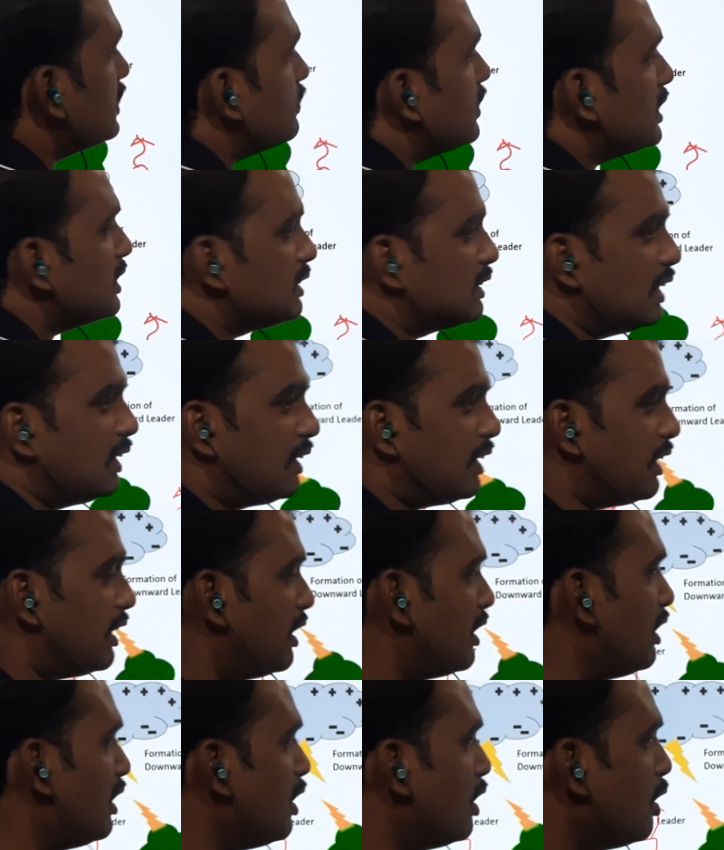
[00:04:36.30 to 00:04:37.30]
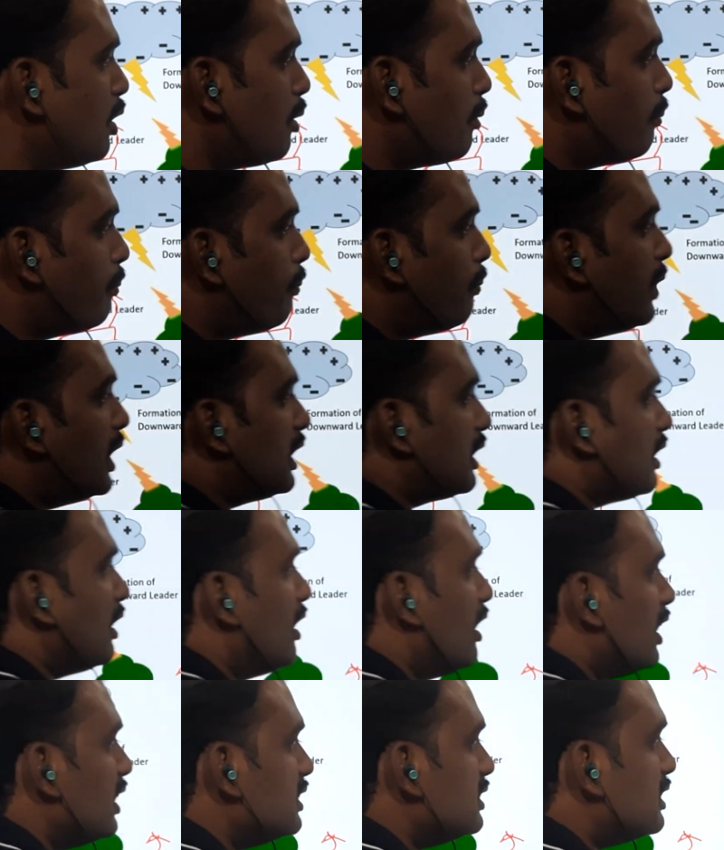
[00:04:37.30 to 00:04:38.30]
as well as the tree. But
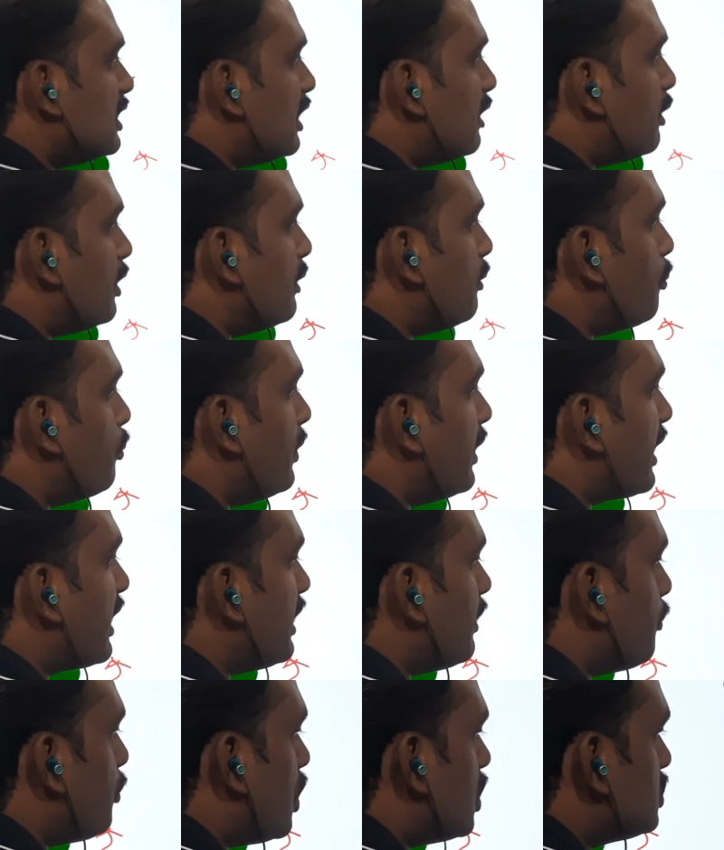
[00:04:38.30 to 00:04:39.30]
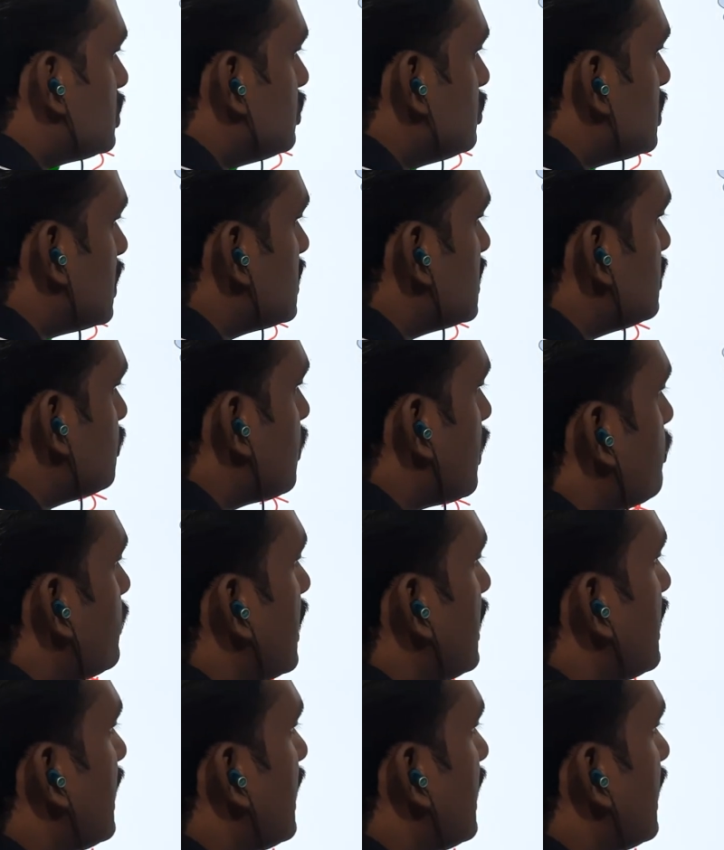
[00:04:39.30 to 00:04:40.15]
the negative positive charges from the